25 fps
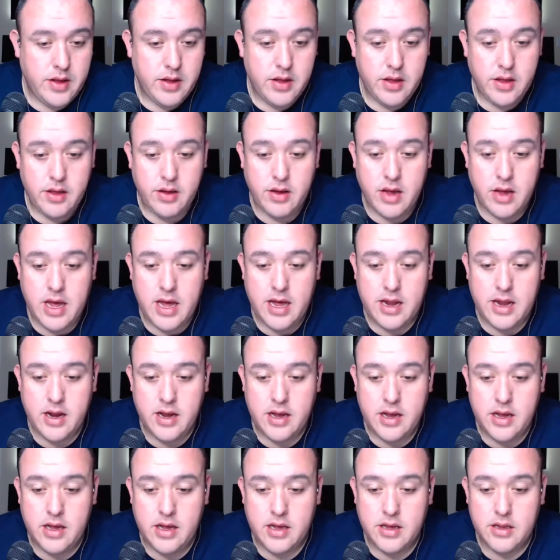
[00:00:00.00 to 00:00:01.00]
You got
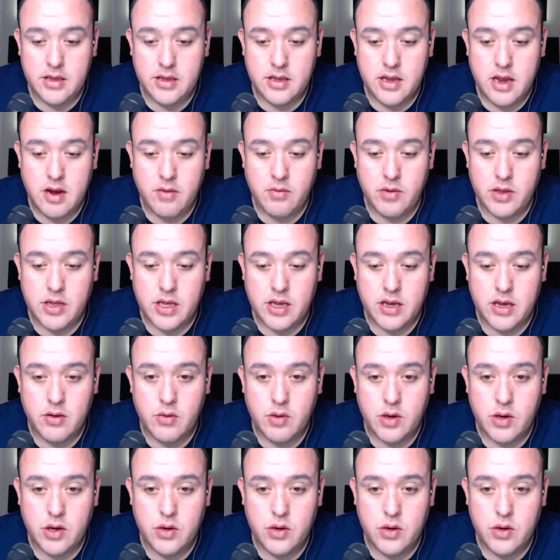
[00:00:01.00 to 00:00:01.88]
uh everything going